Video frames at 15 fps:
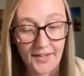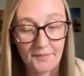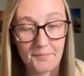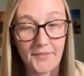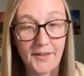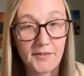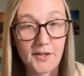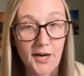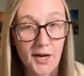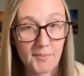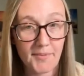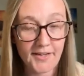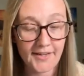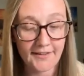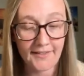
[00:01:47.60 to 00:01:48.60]
Leave a
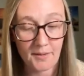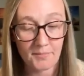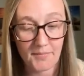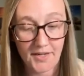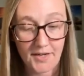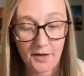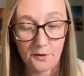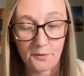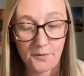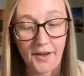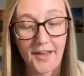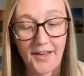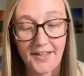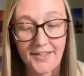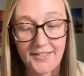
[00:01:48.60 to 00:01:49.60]
comment and let me know,
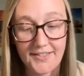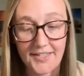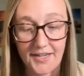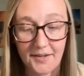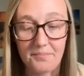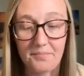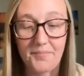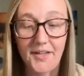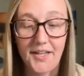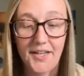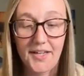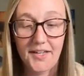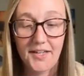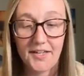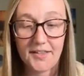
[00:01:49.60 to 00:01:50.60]
and
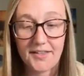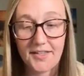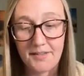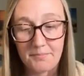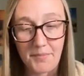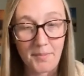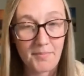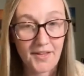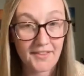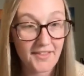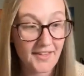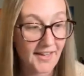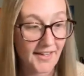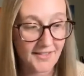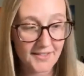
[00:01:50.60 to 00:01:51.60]
then maybe at
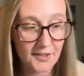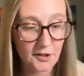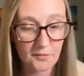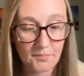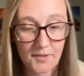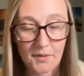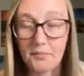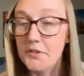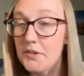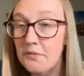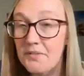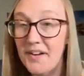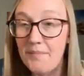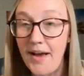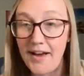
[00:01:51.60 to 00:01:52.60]
the end I'll be able to
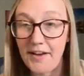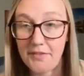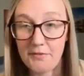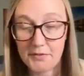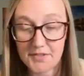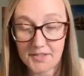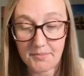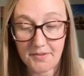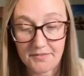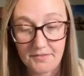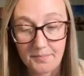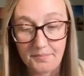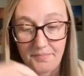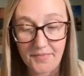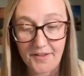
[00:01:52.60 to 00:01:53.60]
read back through some of
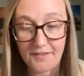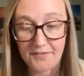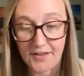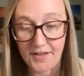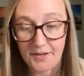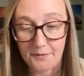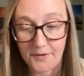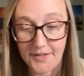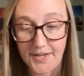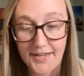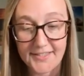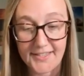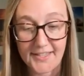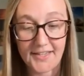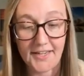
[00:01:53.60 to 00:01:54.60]
them if anyone
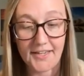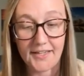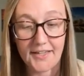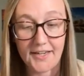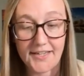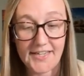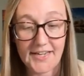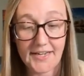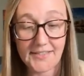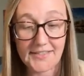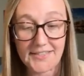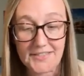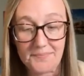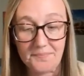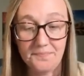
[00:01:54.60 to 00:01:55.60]
has any
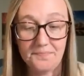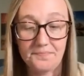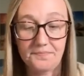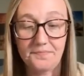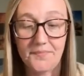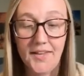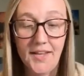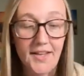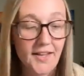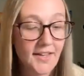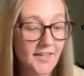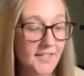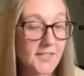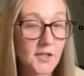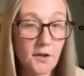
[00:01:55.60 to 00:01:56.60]
ideas.
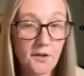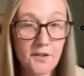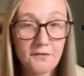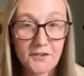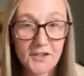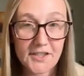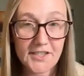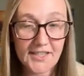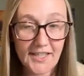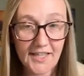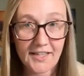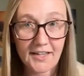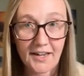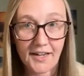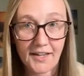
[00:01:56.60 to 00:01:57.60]
So the first
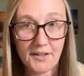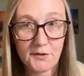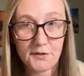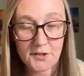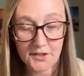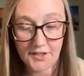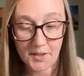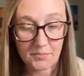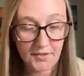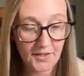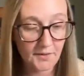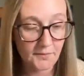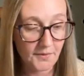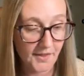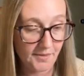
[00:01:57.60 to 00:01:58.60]
thing I usually
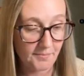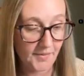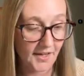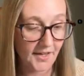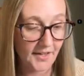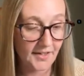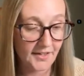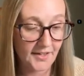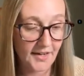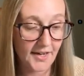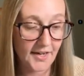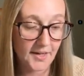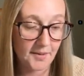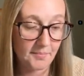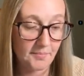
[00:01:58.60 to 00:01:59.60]
bring with me,
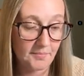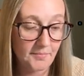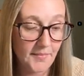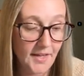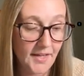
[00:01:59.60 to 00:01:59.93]
let